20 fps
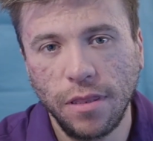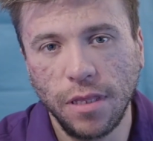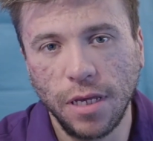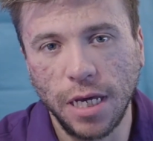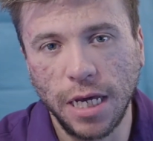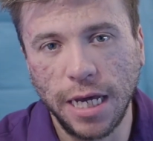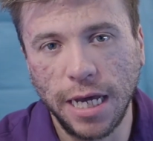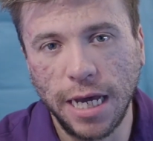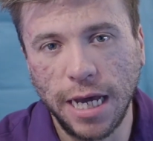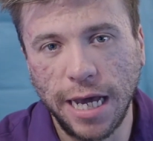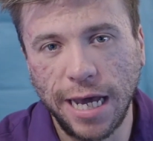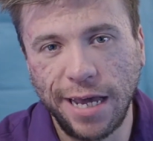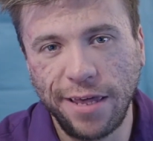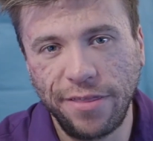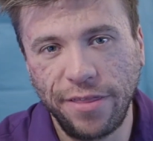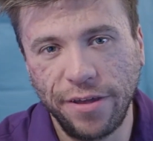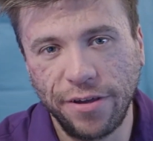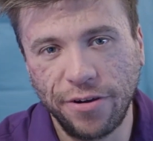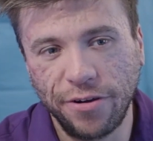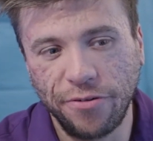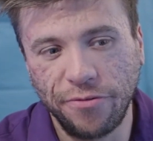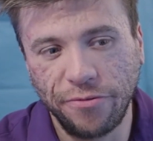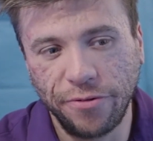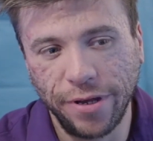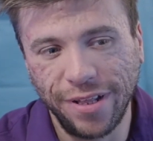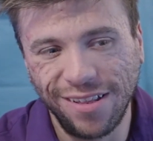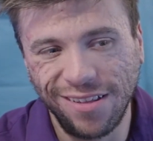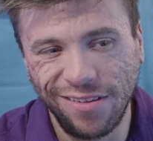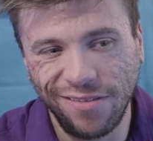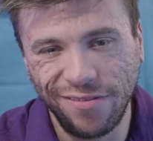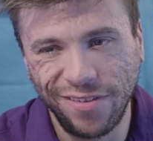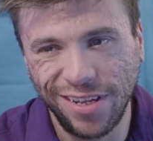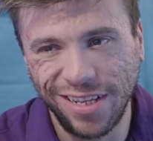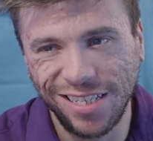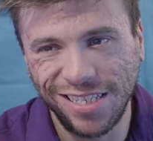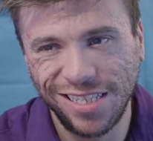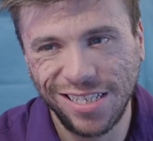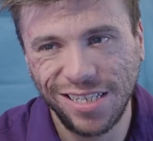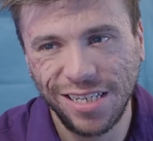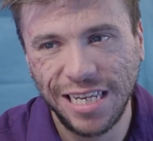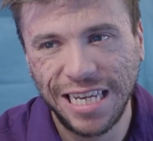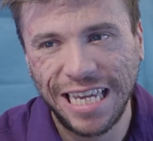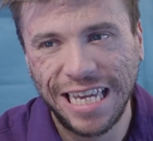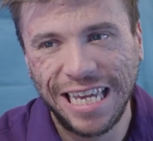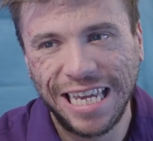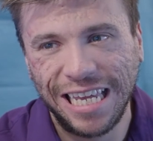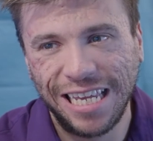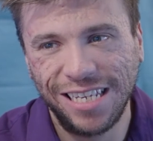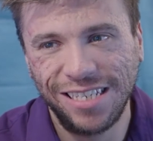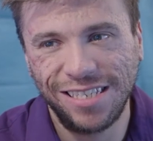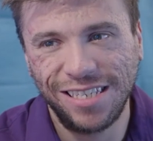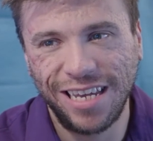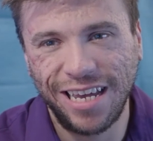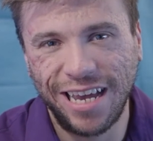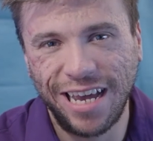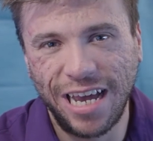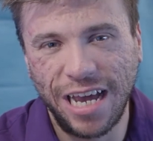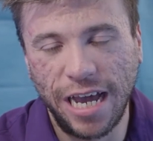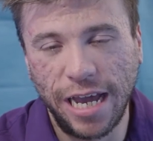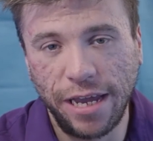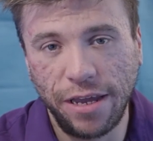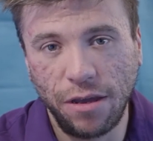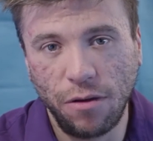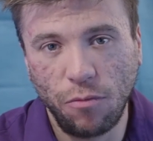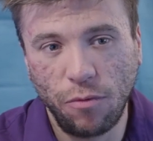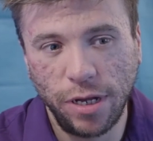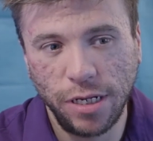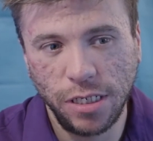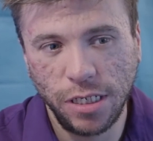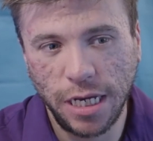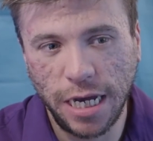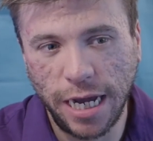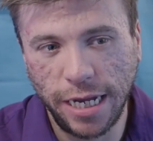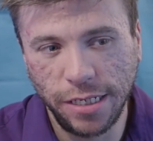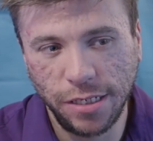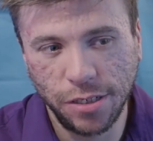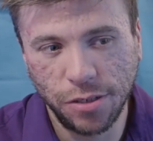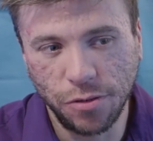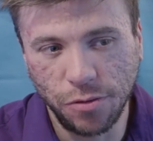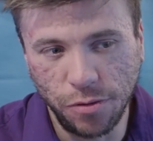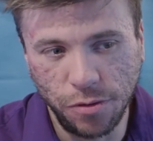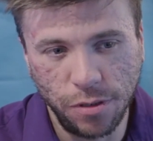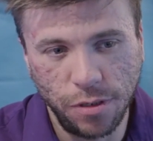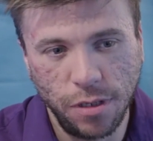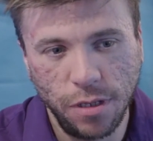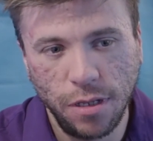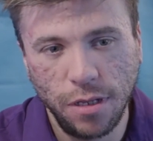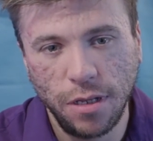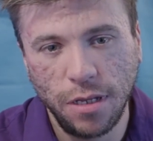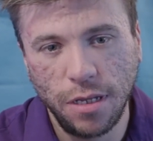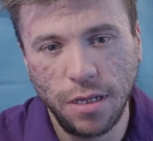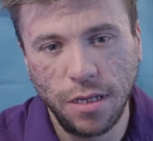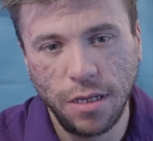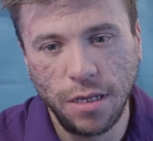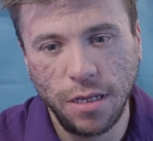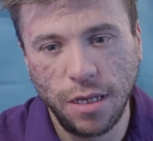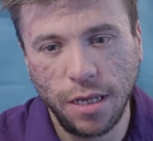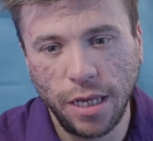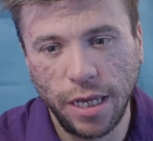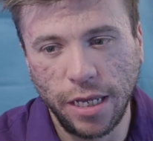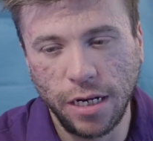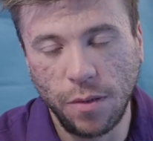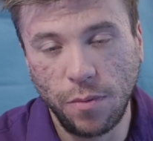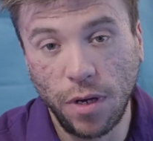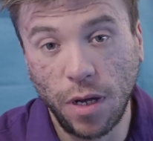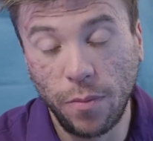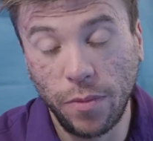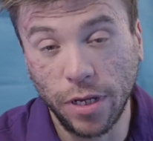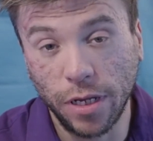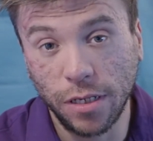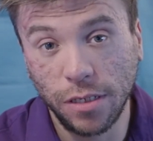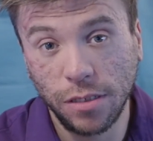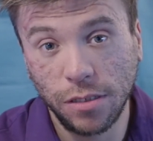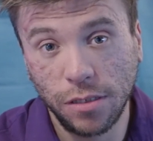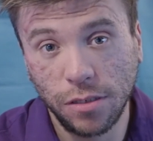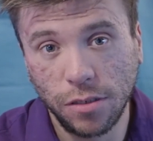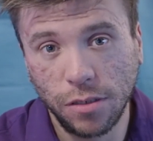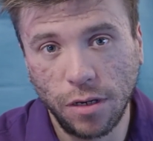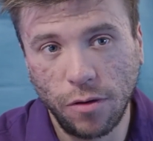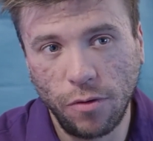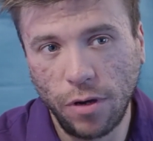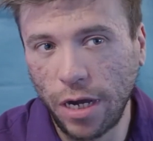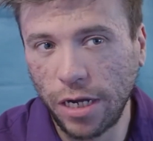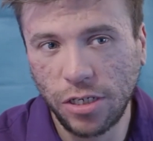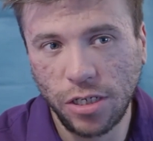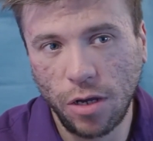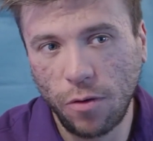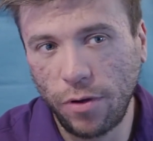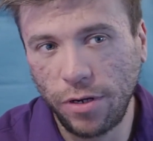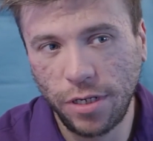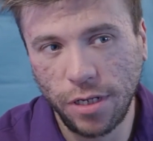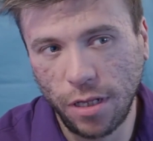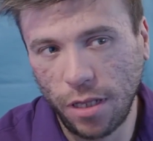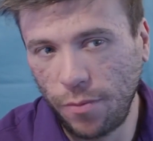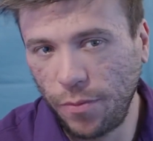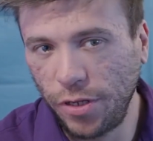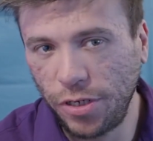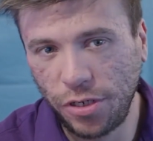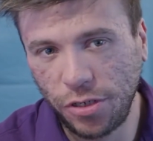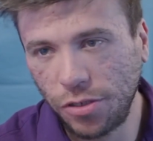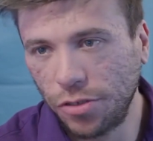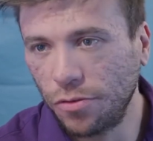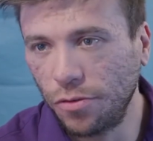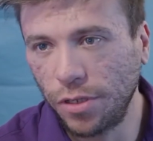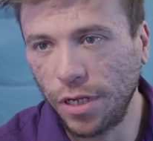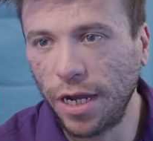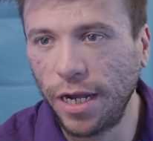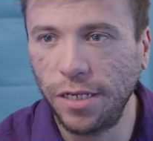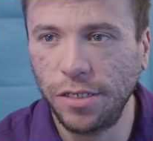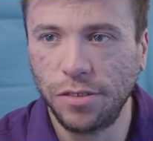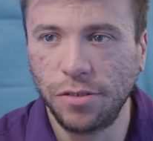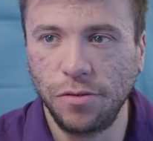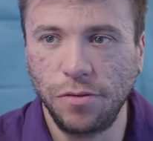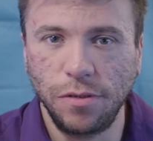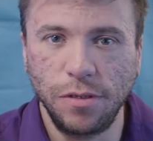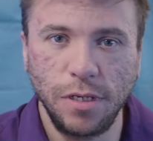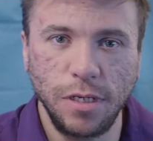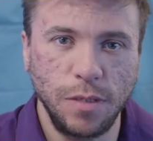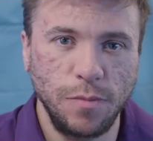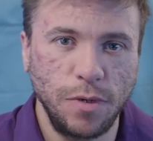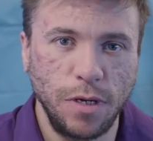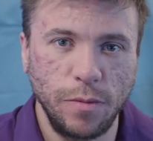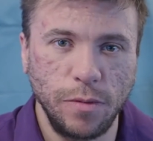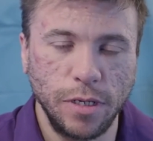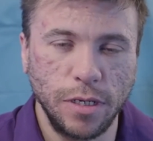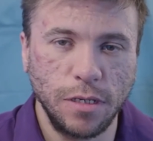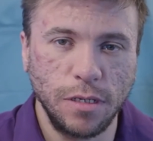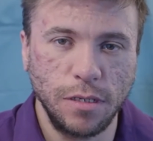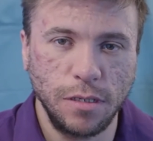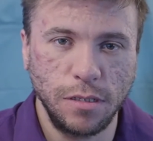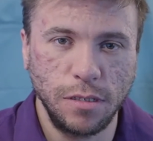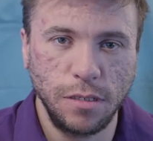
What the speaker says: that I think are relevant is that I went to high school in a public, oh, actually I went to elementary school to high school in a public,